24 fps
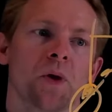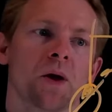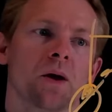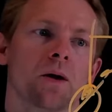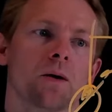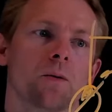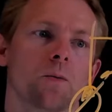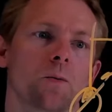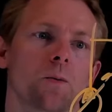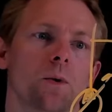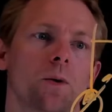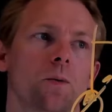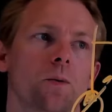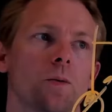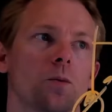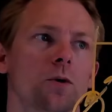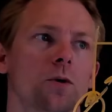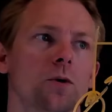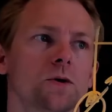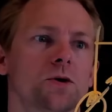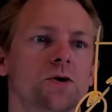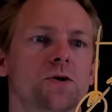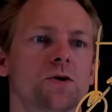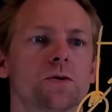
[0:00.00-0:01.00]
When we
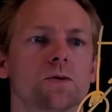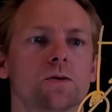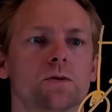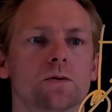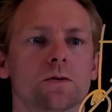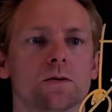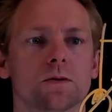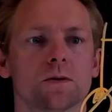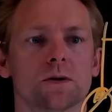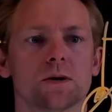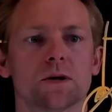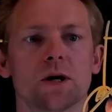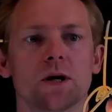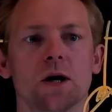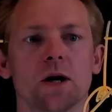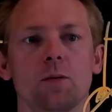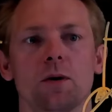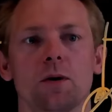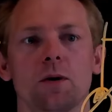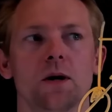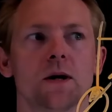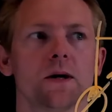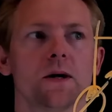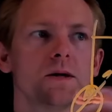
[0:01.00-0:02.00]
want to
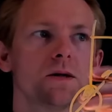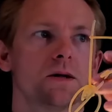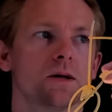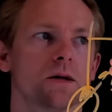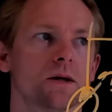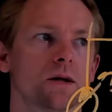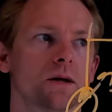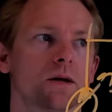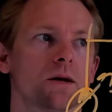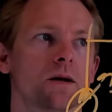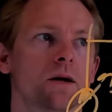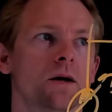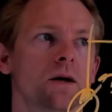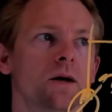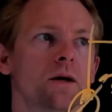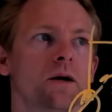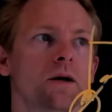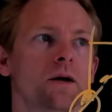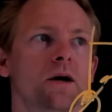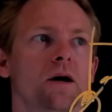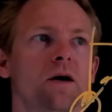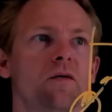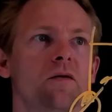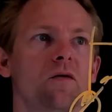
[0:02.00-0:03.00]
stabilize and then
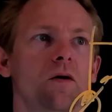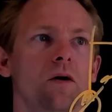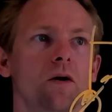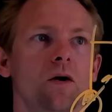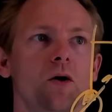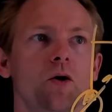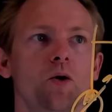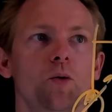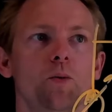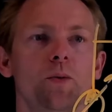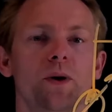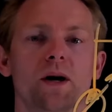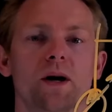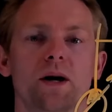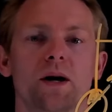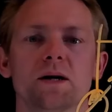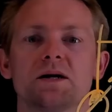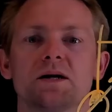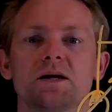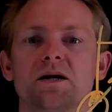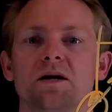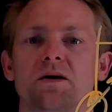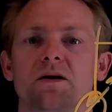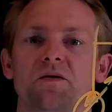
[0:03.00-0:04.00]
have a low
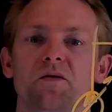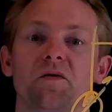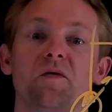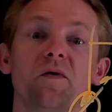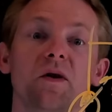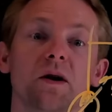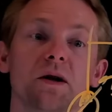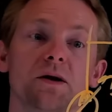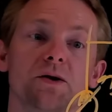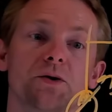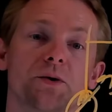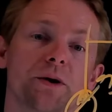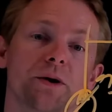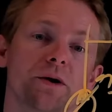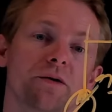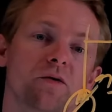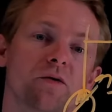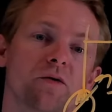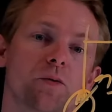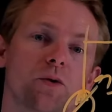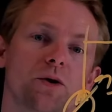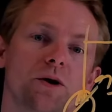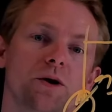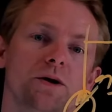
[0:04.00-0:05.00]
pass filtering of a
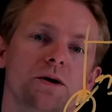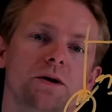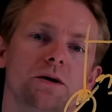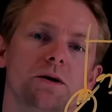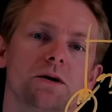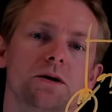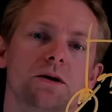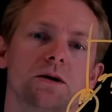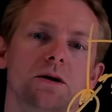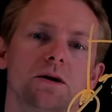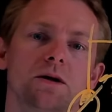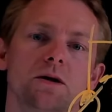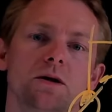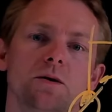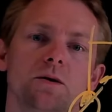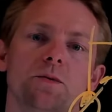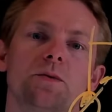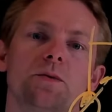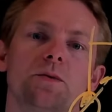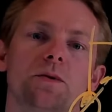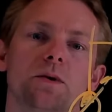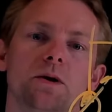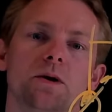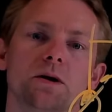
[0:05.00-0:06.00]
pressure in the system,
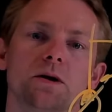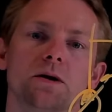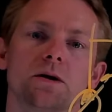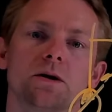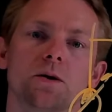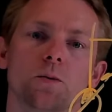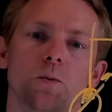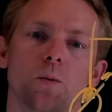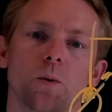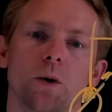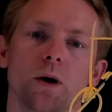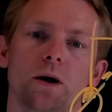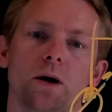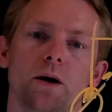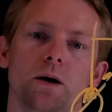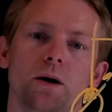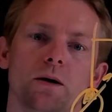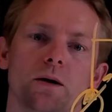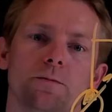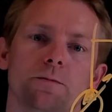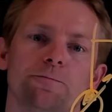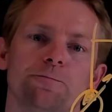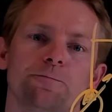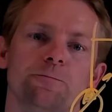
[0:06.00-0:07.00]
this is the way
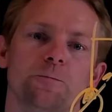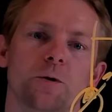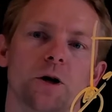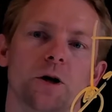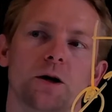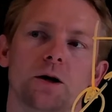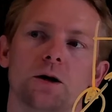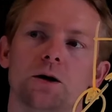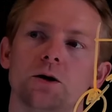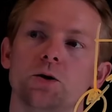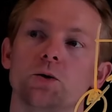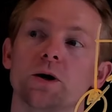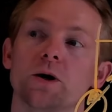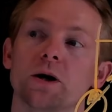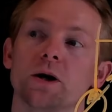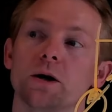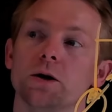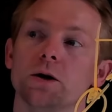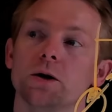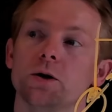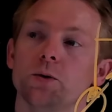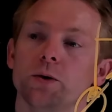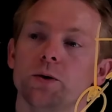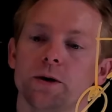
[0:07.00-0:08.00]
that you can
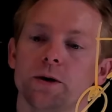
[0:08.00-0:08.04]
do it.